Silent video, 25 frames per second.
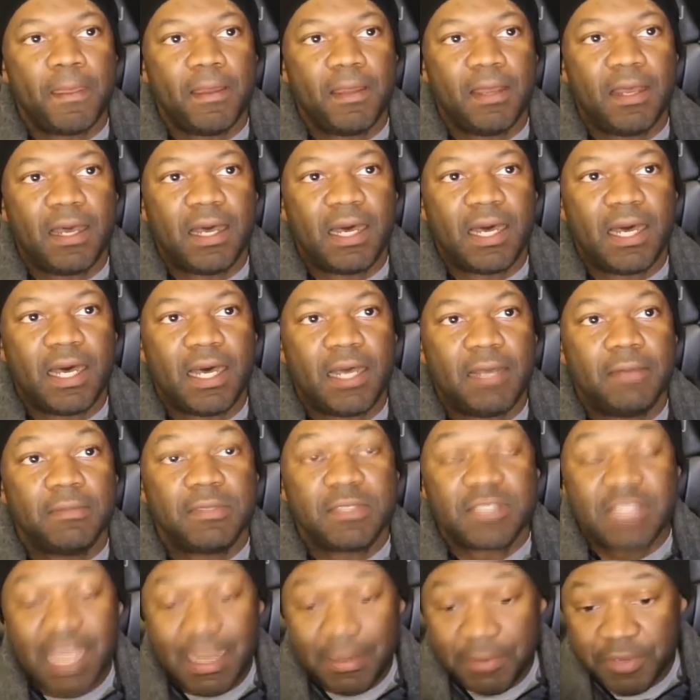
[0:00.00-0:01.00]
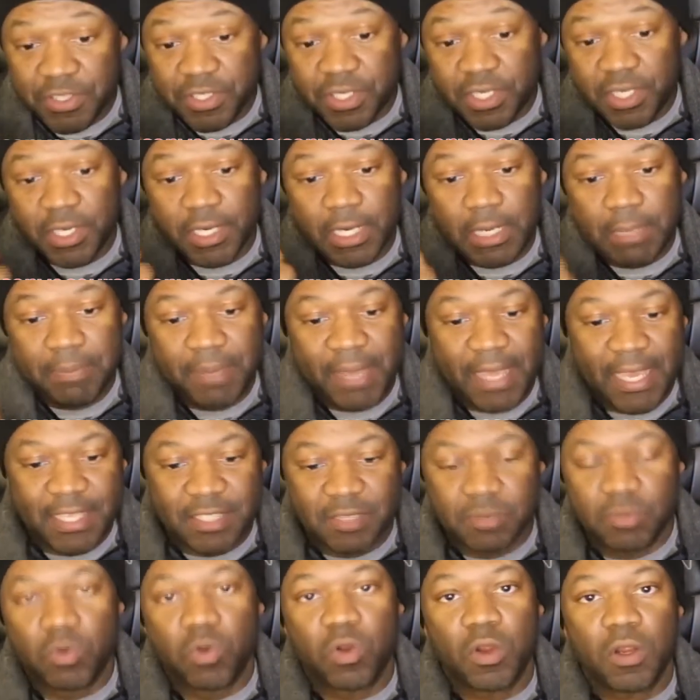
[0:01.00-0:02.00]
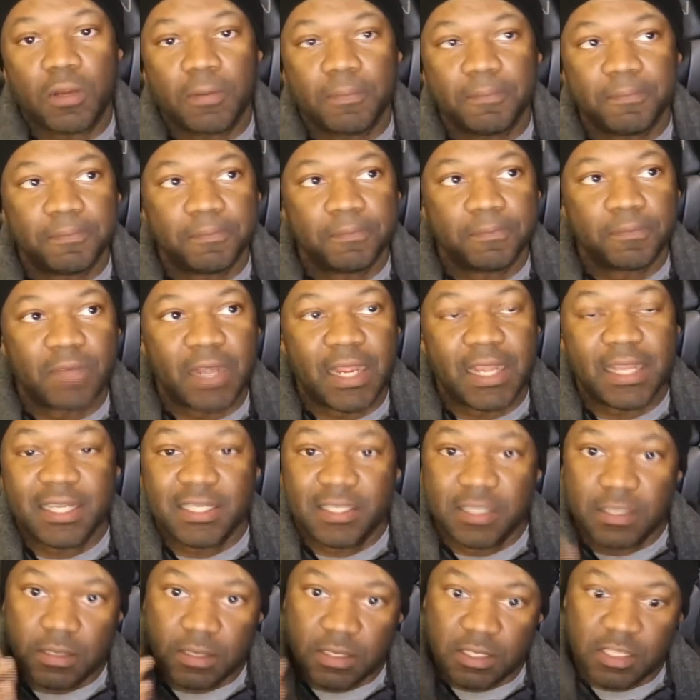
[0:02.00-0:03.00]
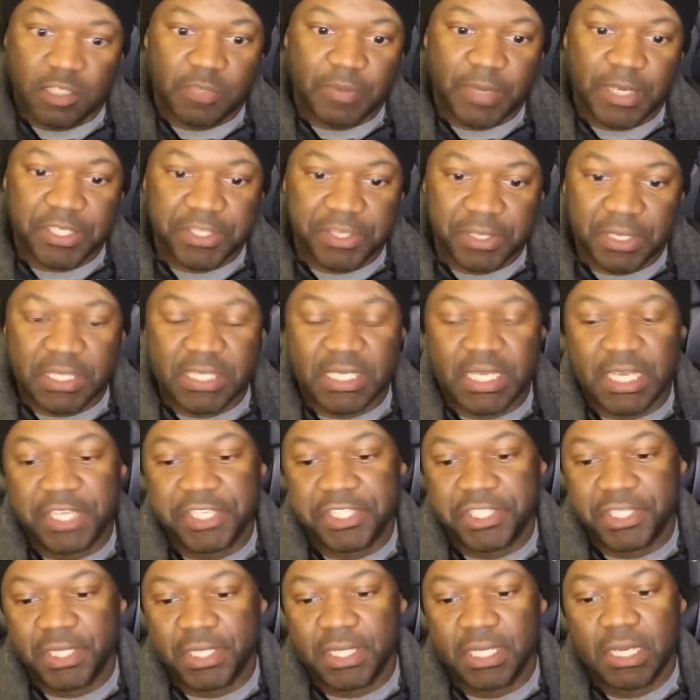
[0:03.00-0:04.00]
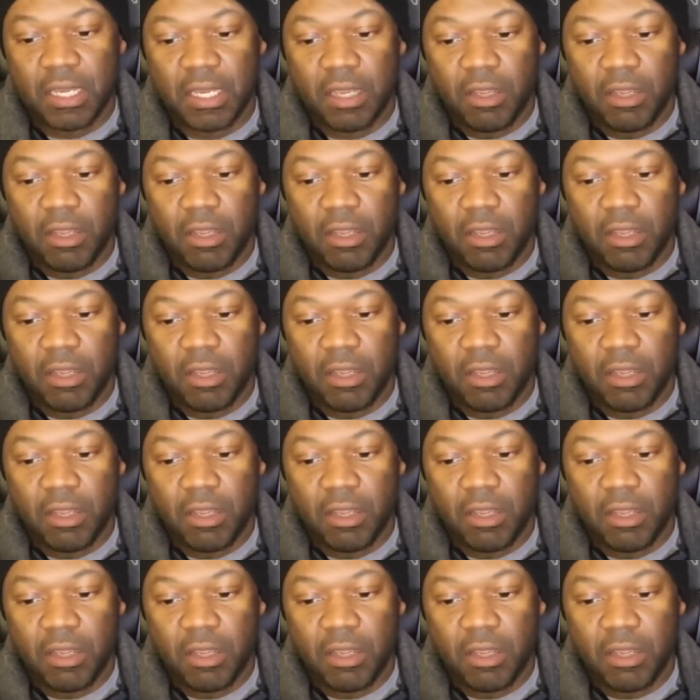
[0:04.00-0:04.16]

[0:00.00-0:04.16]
cybersecurity pays more, right, because it's a specialization.